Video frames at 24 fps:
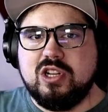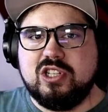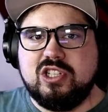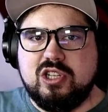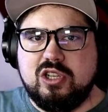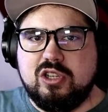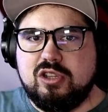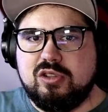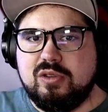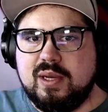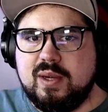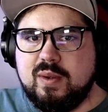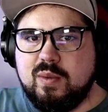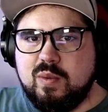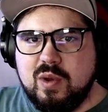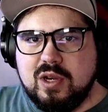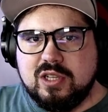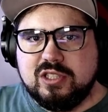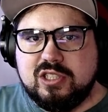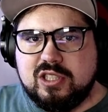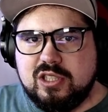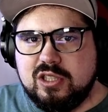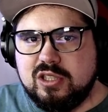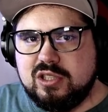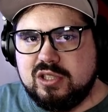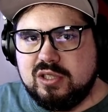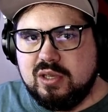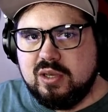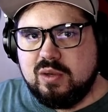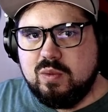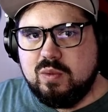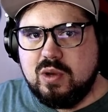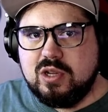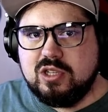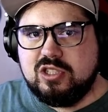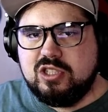1 2 3 1 2
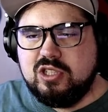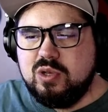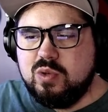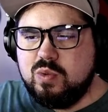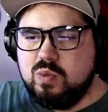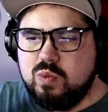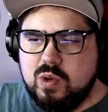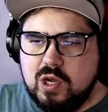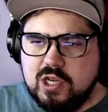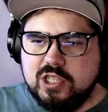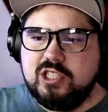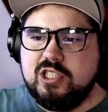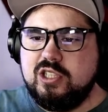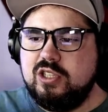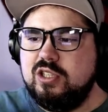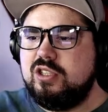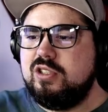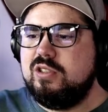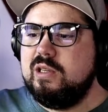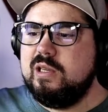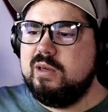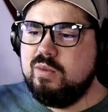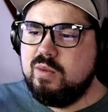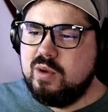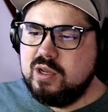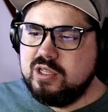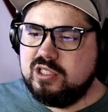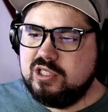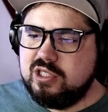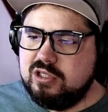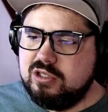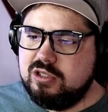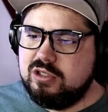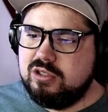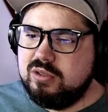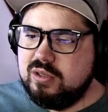3 1 2 1 2 3 1
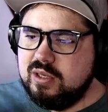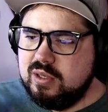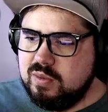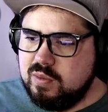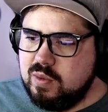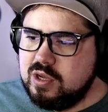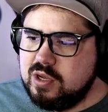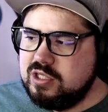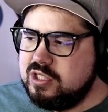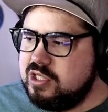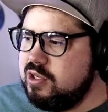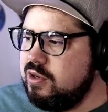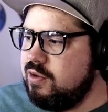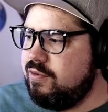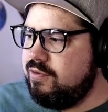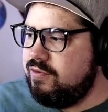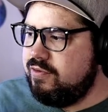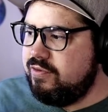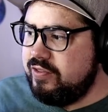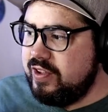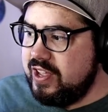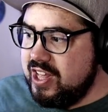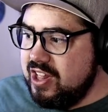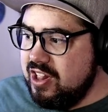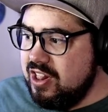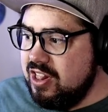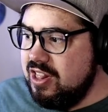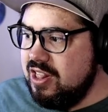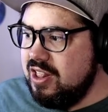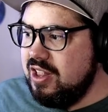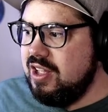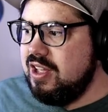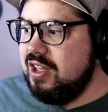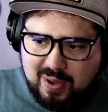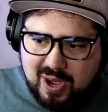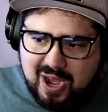2 3 1 2
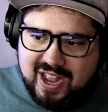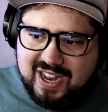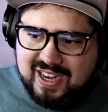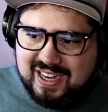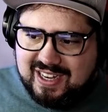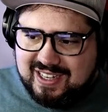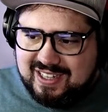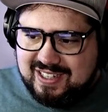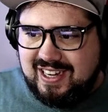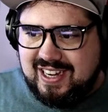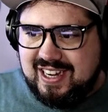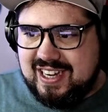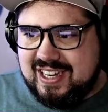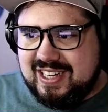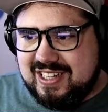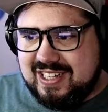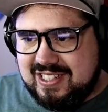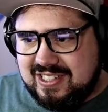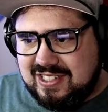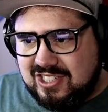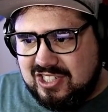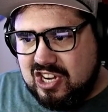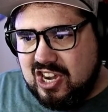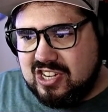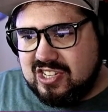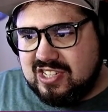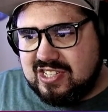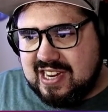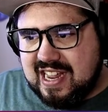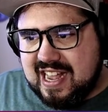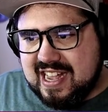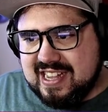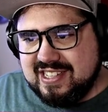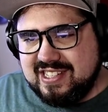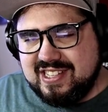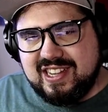feel, but he just
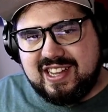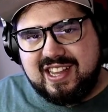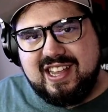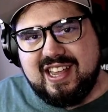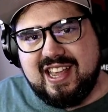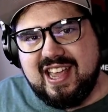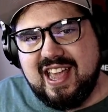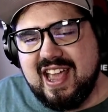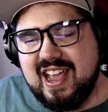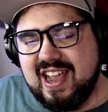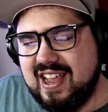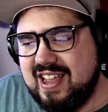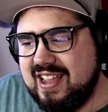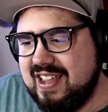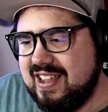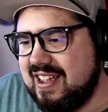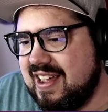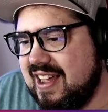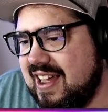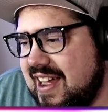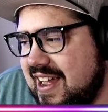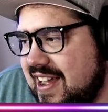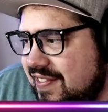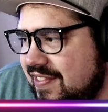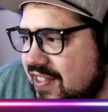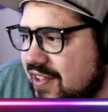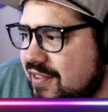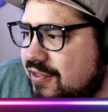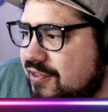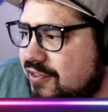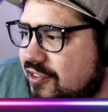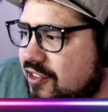has the kick on the